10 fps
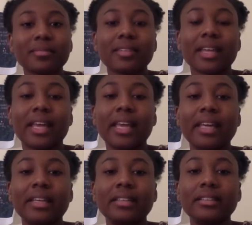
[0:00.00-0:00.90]

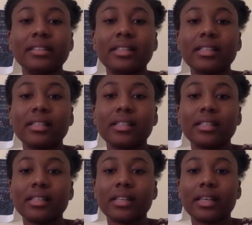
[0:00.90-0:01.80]

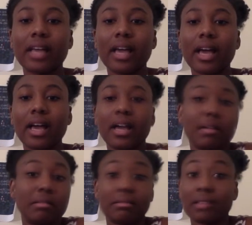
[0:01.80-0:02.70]
$799,
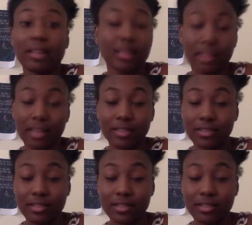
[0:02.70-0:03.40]
and